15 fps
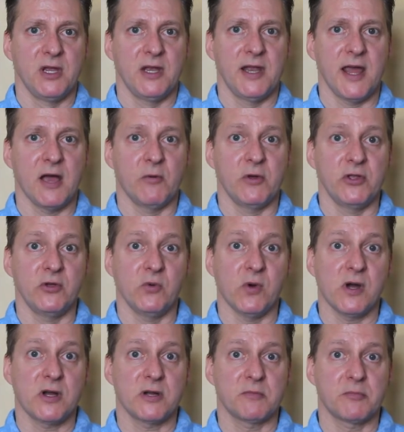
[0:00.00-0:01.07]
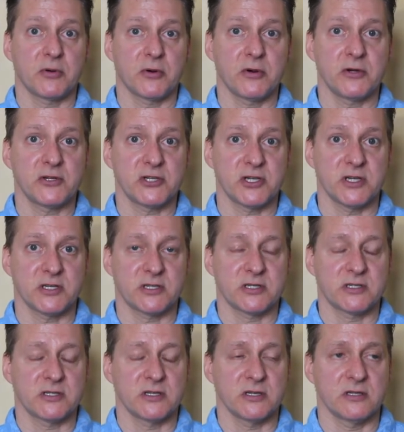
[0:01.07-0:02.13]
Now when you want to
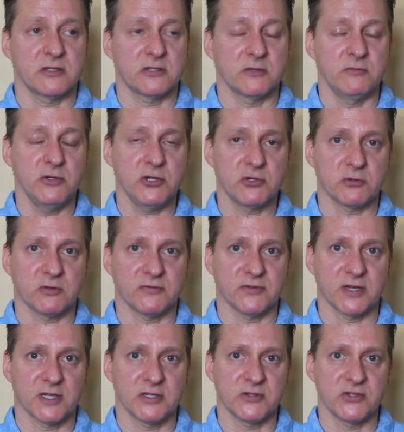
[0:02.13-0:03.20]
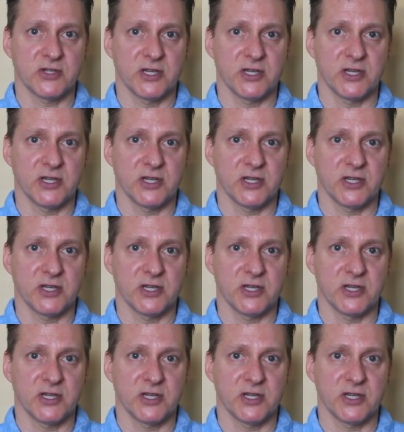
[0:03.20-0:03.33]
purchase some mutual funds,